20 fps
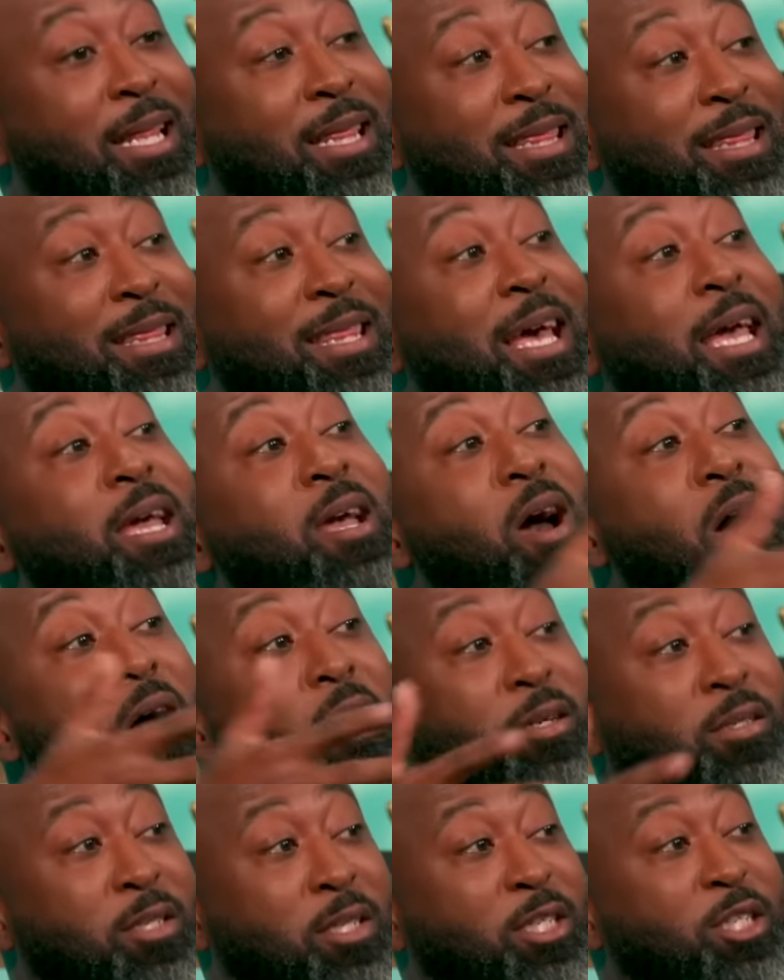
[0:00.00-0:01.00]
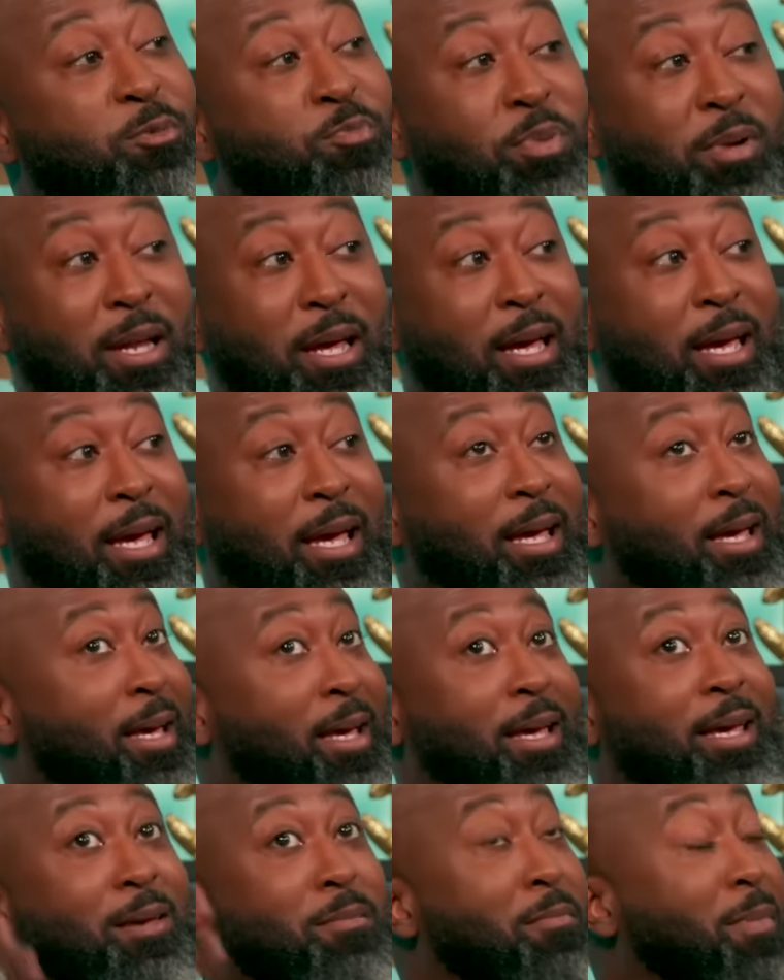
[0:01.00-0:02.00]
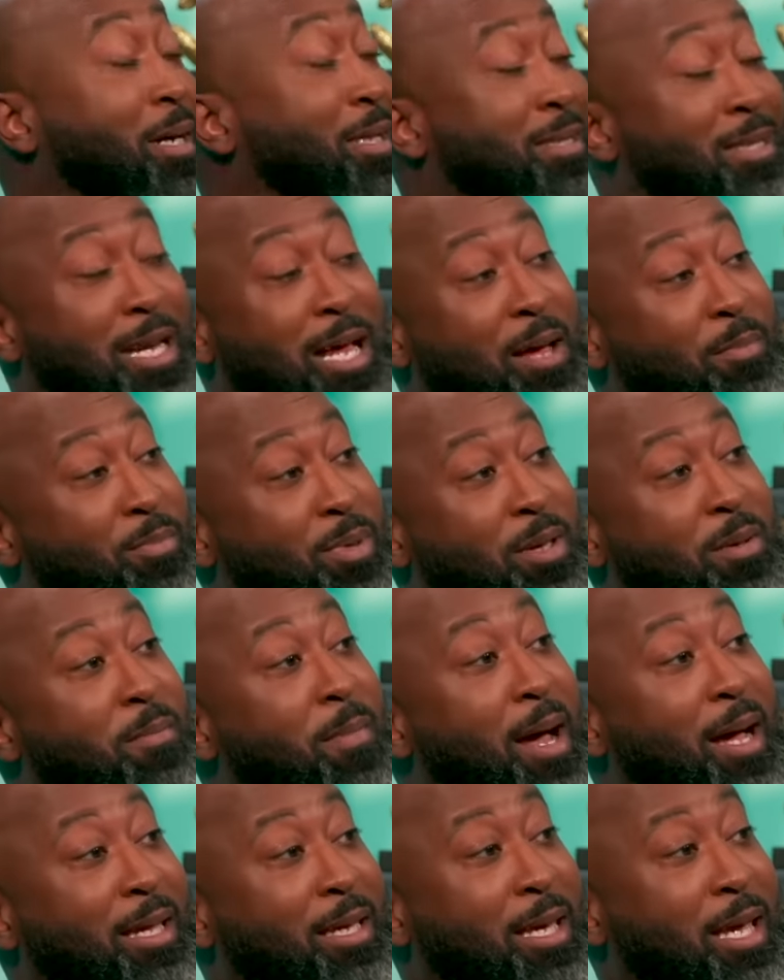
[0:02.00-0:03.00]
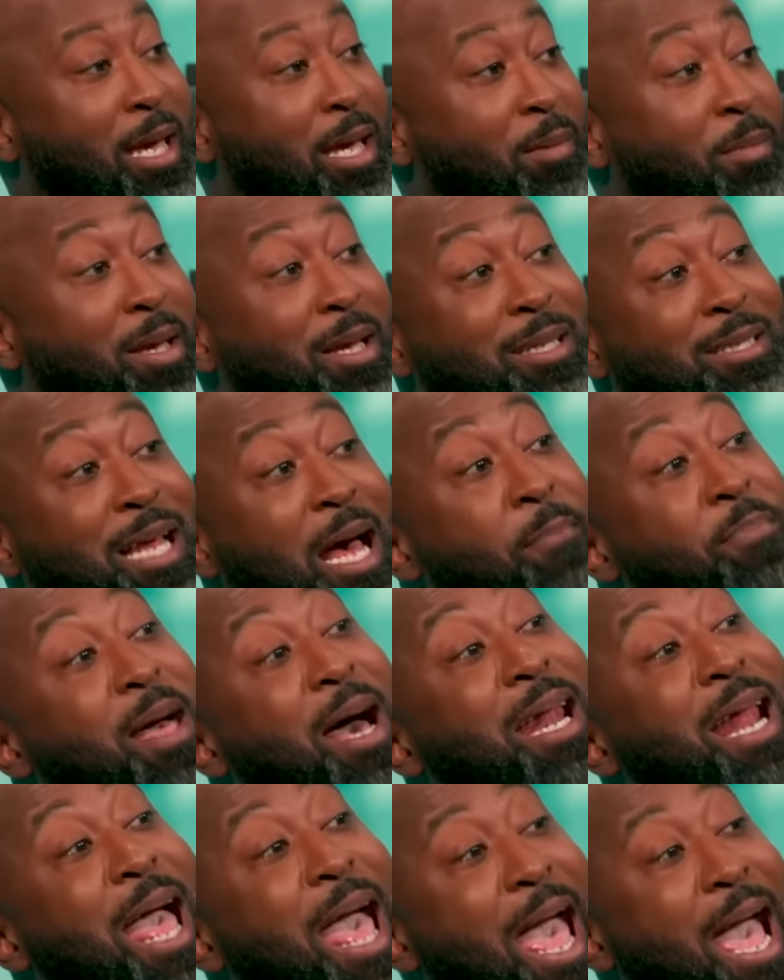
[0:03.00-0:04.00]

they are displaying, he must not be my king because I'm not